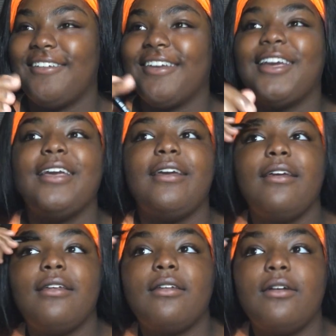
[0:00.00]
Okay,
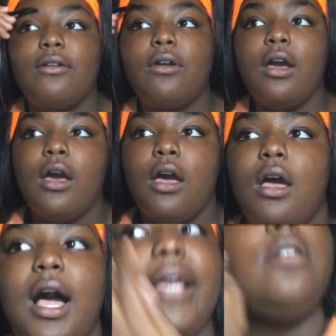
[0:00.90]
so
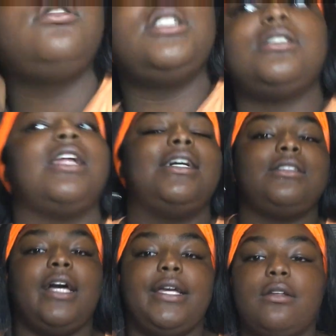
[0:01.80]
I used this
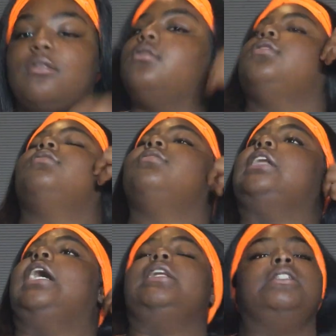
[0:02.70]
last night.
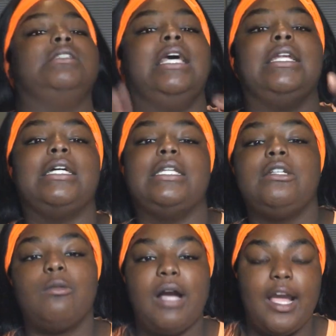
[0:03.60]
I didn't
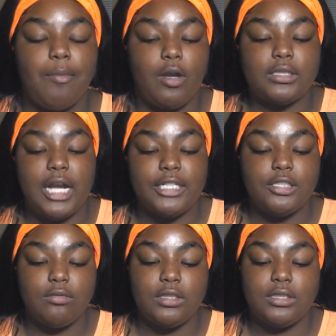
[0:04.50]
technically do my eyebrows. I
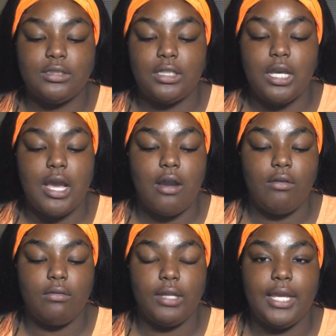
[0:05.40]
just wanted to see
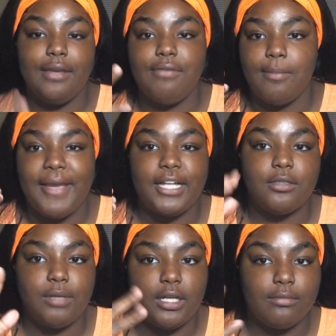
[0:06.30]
how, like, if it
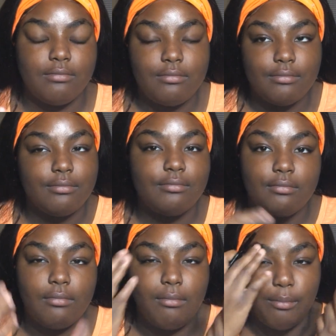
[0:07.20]
matched my
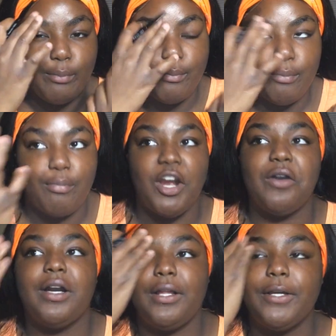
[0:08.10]

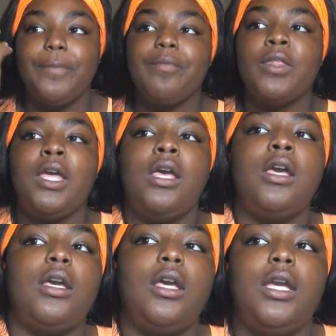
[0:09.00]
brow color.
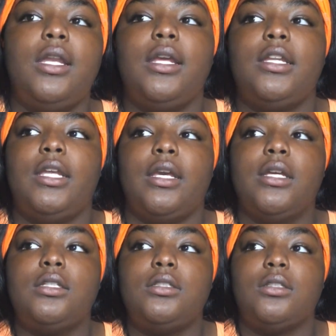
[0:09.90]
And it
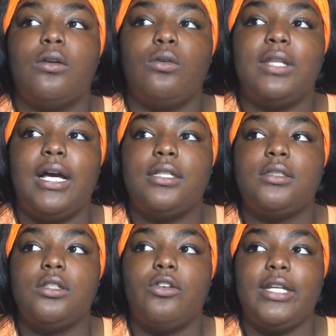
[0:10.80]
did. So
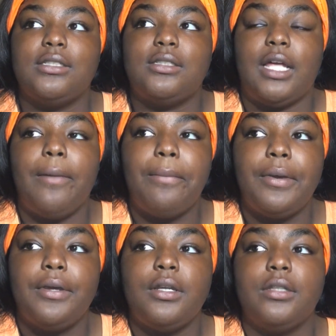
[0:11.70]
that's a great
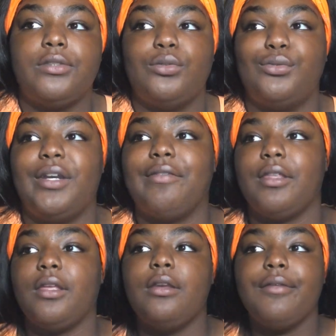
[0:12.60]
step into
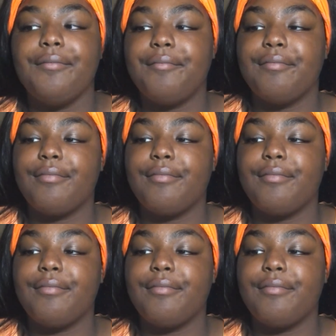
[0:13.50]
everything.